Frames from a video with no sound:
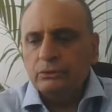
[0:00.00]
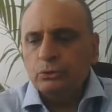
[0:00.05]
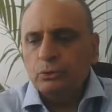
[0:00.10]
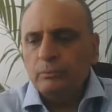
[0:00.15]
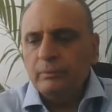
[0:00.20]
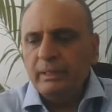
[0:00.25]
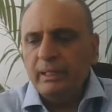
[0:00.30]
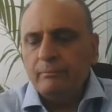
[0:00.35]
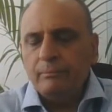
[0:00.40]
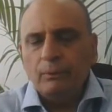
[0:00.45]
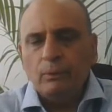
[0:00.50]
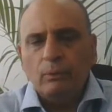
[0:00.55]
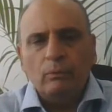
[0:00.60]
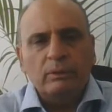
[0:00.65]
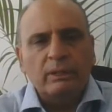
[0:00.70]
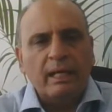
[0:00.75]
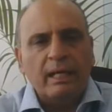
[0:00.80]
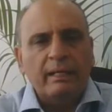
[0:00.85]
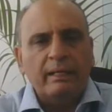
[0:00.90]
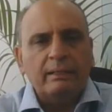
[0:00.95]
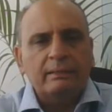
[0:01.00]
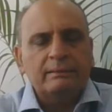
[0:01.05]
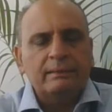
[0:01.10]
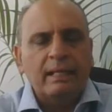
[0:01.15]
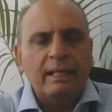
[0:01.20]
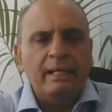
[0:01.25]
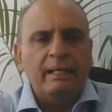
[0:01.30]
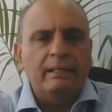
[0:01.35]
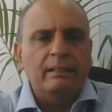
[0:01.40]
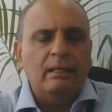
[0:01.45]
Motherson Sumi,
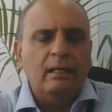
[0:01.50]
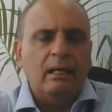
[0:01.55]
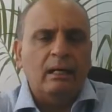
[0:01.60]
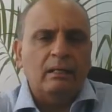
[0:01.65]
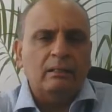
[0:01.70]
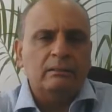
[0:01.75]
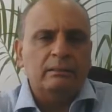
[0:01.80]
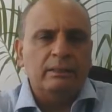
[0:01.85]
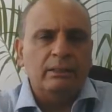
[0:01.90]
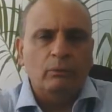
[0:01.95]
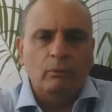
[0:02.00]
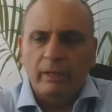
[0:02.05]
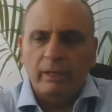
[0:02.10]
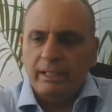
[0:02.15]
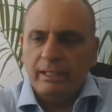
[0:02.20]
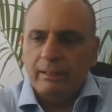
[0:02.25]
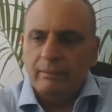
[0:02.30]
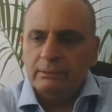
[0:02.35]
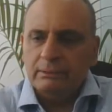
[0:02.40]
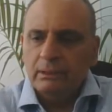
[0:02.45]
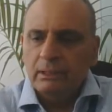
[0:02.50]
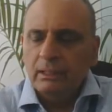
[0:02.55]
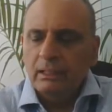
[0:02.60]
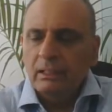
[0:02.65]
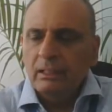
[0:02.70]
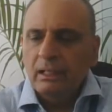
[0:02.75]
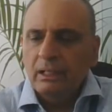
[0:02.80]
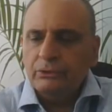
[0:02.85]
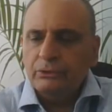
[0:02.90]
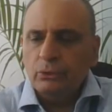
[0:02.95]
Apollo Tyre, Exide are
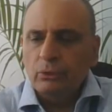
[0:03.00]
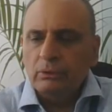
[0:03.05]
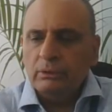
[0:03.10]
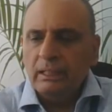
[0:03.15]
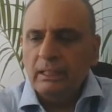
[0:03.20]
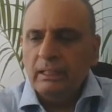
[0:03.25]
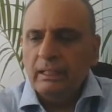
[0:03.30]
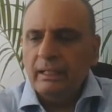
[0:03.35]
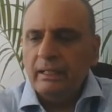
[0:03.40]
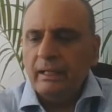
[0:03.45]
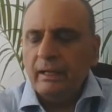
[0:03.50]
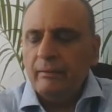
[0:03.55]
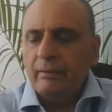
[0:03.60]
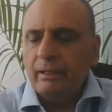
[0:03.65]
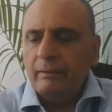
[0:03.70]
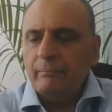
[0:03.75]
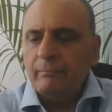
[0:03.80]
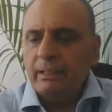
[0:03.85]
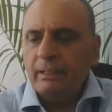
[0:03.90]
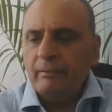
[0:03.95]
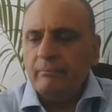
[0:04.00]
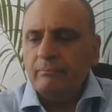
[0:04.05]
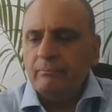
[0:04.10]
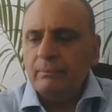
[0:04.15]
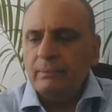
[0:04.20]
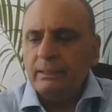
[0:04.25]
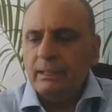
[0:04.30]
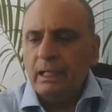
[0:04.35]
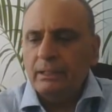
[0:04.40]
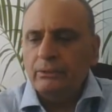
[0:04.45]
the OEMs, Ashok
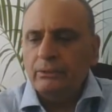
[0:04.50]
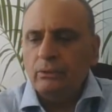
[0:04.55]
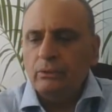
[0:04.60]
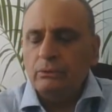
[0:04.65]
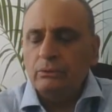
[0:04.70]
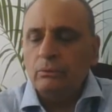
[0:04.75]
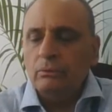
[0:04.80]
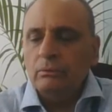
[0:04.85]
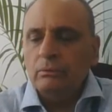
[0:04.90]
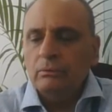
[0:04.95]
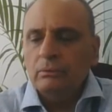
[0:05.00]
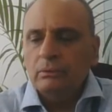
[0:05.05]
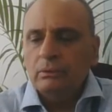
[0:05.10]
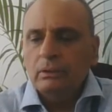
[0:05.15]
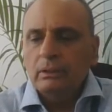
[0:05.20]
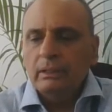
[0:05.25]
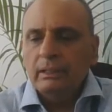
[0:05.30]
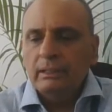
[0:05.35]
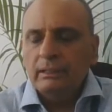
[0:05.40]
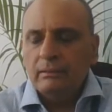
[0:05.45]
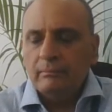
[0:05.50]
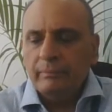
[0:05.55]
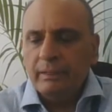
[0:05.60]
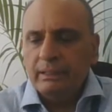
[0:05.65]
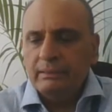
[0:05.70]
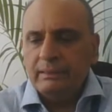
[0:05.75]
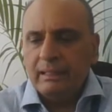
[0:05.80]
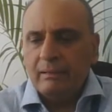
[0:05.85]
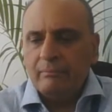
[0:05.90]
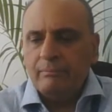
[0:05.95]
Leyland, M&M, Bajaj
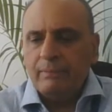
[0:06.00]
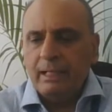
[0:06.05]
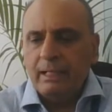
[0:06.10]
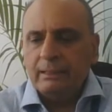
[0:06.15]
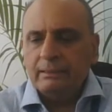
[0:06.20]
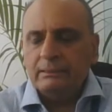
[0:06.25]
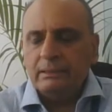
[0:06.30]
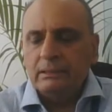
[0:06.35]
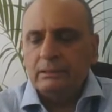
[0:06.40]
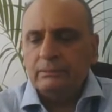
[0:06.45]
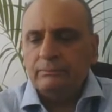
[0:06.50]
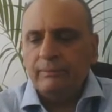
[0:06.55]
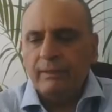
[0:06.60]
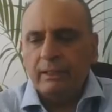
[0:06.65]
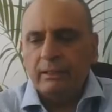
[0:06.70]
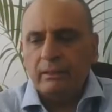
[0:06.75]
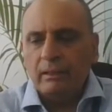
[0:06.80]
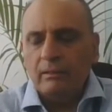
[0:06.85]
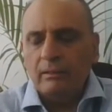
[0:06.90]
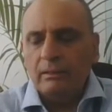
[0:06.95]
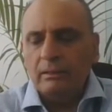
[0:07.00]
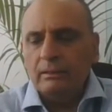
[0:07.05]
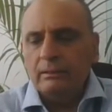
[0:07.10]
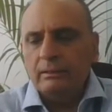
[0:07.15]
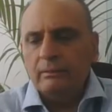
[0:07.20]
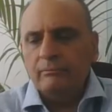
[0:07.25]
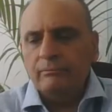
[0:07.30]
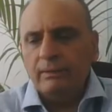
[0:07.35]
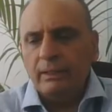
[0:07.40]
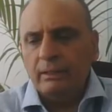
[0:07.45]
Auto. In the mid cap banks,
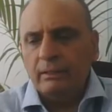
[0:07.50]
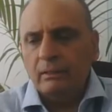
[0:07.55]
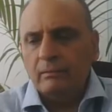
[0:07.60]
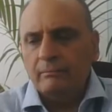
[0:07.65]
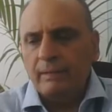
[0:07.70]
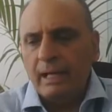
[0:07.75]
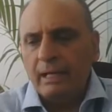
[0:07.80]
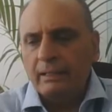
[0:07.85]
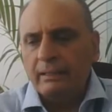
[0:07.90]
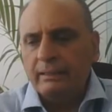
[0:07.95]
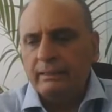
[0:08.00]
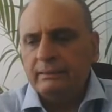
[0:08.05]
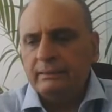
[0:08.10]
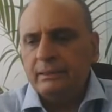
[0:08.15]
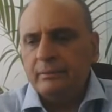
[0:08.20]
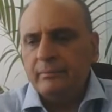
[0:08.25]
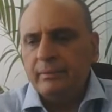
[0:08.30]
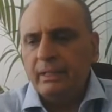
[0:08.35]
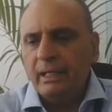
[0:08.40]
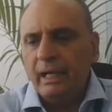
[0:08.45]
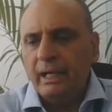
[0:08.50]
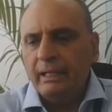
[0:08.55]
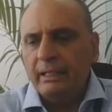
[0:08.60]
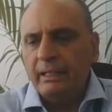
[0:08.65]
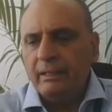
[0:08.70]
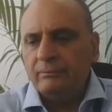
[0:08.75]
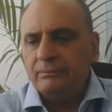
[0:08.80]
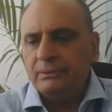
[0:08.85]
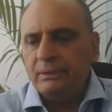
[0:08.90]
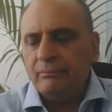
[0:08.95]
it's Federal Bank,
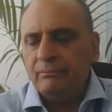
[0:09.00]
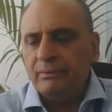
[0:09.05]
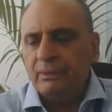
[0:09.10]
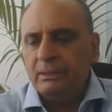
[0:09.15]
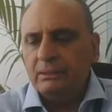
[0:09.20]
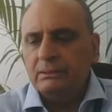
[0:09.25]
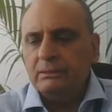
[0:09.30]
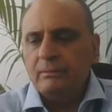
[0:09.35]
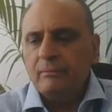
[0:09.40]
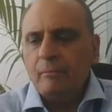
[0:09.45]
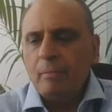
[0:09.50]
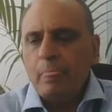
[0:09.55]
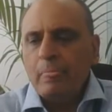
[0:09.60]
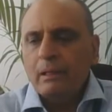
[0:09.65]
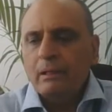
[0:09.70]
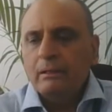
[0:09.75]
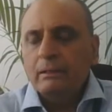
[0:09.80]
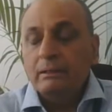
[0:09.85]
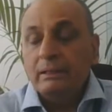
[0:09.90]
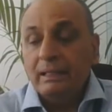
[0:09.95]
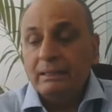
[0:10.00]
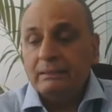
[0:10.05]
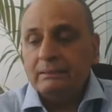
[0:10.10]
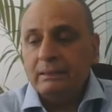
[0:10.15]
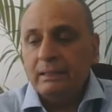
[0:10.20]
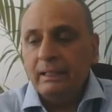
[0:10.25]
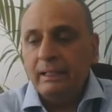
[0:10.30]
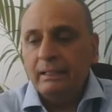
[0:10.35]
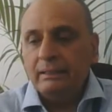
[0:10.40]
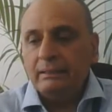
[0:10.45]
DCB, IDFC First,
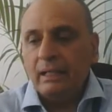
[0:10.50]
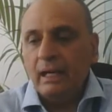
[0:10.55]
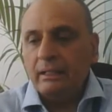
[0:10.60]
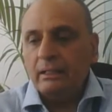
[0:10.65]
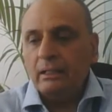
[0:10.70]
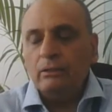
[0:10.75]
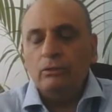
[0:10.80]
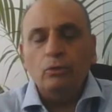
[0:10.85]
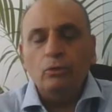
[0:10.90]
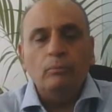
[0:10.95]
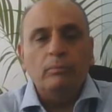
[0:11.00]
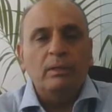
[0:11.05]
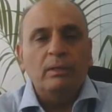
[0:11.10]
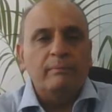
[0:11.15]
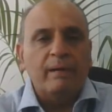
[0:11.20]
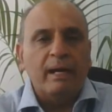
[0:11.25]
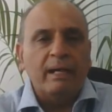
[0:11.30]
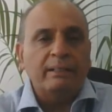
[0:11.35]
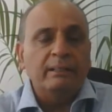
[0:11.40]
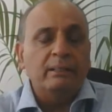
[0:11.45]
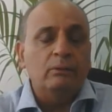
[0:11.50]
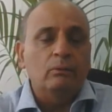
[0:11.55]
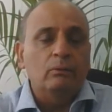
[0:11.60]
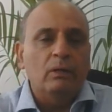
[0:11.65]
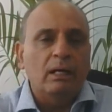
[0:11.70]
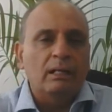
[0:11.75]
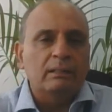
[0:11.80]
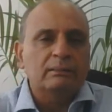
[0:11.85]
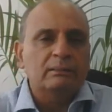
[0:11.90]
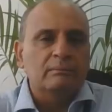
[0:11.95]
Nestle, Tata Global,
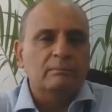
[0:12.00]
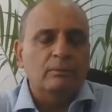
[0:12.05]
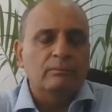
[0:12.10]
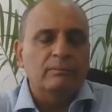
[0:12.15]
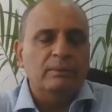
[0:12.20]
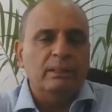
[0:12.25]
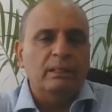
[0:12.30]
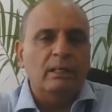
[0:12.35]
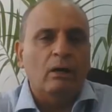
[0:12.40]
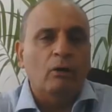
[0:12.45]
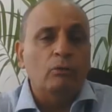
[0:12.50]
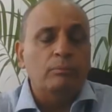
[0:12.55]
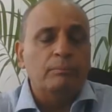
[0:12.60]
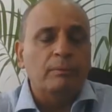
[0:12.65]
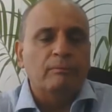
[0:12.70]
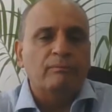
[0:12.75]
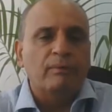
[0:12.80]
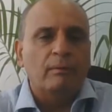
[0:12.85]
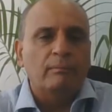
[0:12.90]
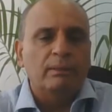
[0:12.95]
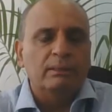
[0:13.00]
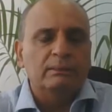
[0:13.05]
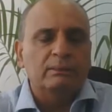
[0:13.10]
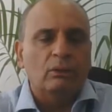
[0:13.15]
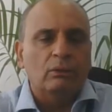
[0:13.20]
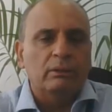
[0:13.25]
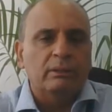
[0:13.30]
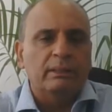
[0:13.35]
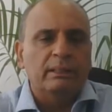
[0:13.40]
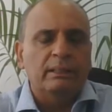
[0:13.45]
Marico are some of the
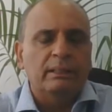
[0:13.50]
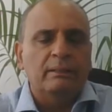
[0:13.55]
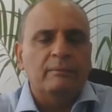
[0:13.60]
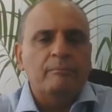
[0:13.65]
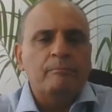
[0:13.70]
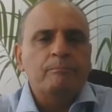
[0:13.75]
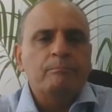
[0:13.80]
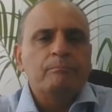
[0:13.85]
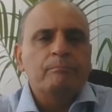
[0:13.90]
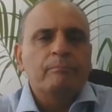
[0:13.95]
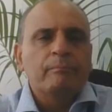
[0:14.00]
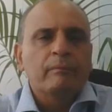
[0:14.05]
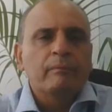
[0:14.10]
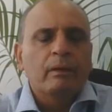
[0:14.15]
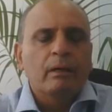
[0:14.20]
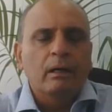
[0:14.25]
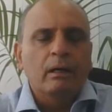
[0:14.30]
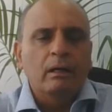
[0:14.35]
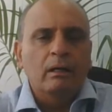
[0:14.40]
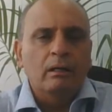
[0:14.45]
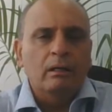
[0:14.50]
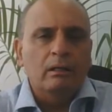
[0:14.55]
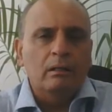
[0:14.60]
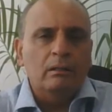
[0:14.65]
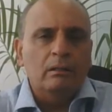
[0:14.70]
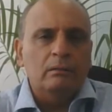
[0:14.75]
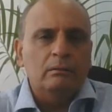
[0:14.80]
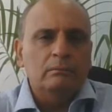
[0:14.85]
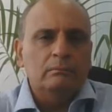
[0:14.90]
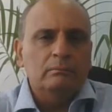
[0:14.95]
outperformers on the
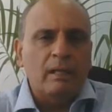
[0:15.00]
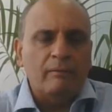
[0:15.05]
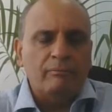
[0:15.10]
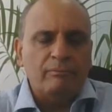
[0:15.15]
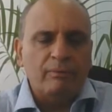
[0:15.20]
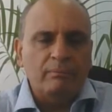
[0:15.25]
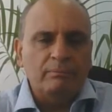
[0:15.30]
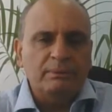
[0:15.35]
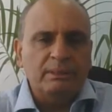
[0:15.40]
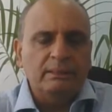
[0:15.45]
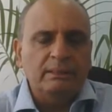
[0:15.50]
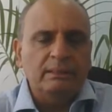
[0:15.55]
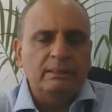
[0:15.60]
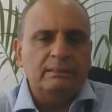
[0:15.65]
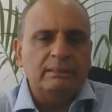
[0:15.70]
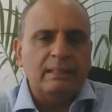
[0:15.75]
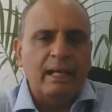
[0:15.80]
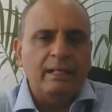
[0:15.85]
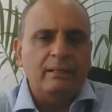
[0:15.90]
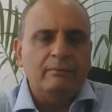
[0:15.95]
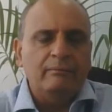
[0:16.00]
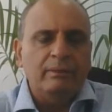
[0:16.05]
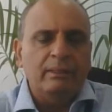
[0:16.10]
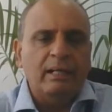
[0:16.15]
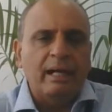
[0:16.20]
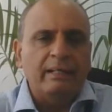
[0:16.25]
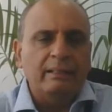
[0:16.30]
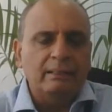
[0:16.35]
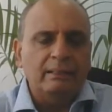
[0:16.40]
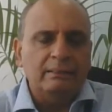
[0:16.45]
FMCG side,
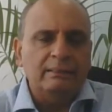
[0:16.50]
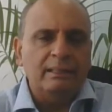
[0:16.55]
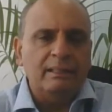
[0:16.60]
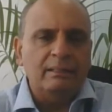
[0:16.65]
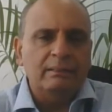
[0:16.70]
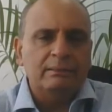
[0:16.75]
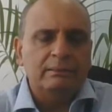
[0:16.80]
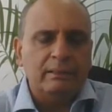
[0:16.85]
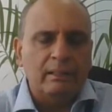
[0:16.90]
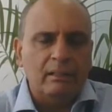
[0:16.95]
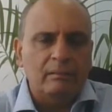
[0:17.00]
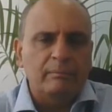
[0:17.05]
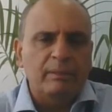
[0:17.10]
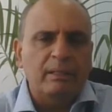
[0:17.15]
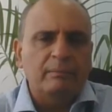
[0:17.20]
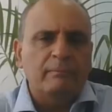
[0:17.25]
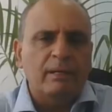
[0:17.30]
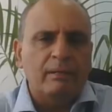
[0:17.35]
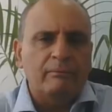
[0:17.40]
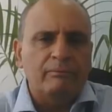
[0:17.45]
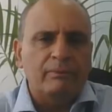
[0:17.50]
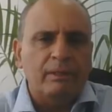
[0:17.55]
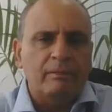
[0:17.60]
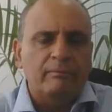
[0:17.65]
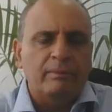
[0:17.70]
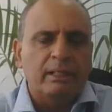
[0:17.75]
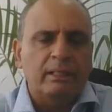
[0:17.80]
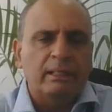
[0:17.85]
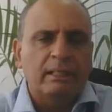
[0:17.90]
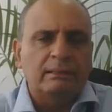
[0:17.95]
with ITC still being my
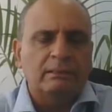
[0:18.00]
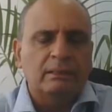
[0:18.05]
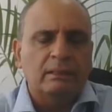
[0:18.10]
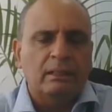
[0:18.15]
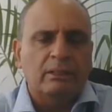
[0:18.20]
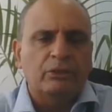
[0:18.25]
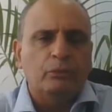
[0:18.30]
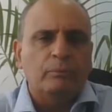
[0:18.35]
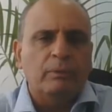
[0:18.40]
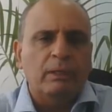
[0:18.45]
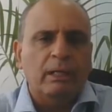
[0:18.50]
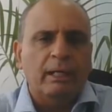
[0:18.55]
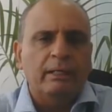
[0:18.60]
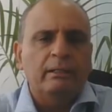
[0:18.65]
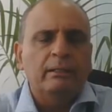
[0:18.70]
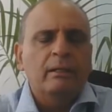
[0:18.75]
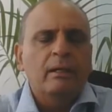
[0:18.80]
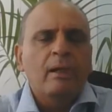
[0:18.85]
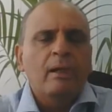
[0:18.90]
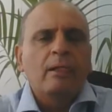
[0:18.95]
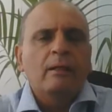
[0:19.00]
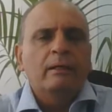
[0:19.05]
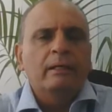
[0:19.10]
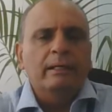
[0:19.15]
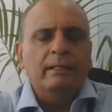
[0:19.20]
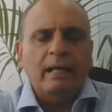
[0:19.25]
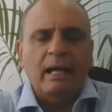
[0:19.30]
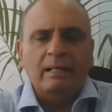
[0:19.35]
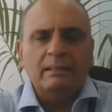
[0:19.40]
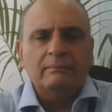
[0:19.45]
favorite as an accumulate.
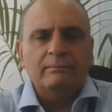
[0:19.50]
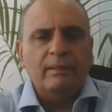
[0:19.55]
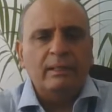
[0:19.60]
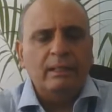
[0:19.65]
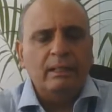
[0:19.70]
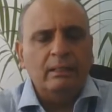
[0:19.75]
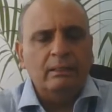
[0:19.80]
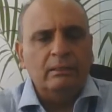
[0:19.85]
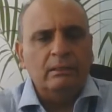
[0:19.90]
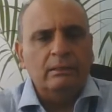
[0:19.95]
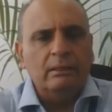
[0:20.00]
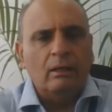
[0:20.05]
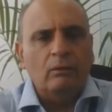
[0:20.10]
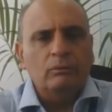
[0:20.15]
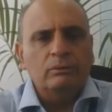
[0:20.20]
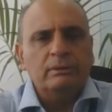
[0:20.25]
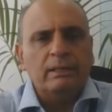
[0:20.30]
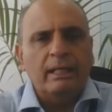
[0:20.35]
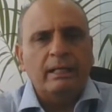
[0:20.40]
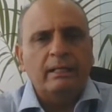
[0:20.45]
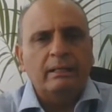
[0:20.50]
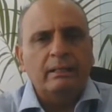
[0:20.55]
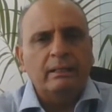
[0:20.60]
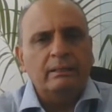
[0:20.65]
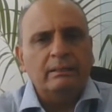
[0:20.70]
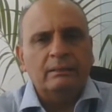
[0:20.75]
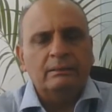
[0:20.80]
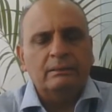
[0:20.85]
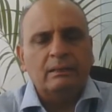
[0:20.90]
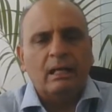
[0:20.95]
It has very little downside and
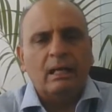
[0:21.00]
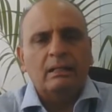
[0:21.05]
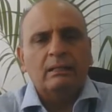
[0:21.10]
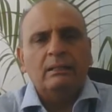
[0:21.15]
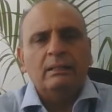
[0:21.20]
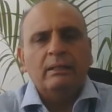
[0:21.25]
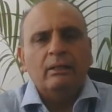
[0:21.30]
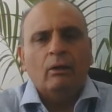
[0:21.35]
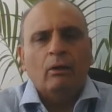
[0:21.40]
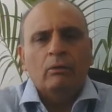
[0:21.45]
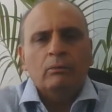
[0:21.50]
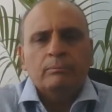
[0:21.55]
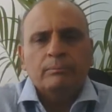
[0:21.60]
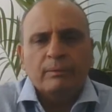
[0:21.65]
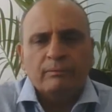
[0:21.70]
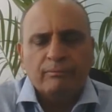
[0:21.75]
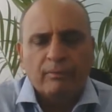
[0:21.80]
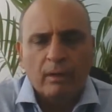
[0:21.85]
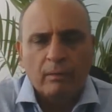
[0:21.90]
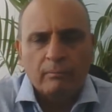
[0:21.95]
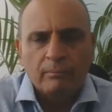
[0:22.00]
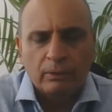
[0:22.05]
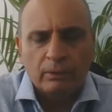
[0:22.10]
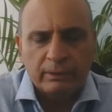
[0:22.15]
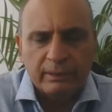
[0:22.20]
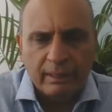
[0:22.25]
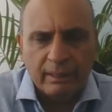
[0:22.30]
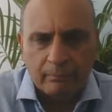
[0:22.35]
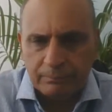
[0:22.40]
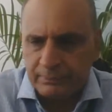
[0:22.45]
it can startly outperform on
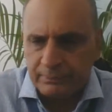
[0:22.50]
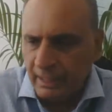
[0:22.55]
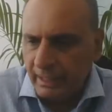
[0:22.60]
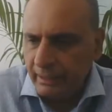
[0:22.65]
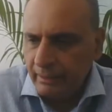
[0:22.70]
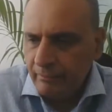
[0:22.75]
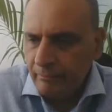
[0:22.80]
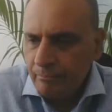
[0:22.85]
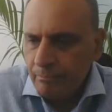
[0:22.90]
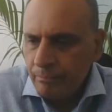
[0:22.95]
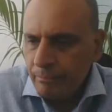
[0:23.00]
the upside.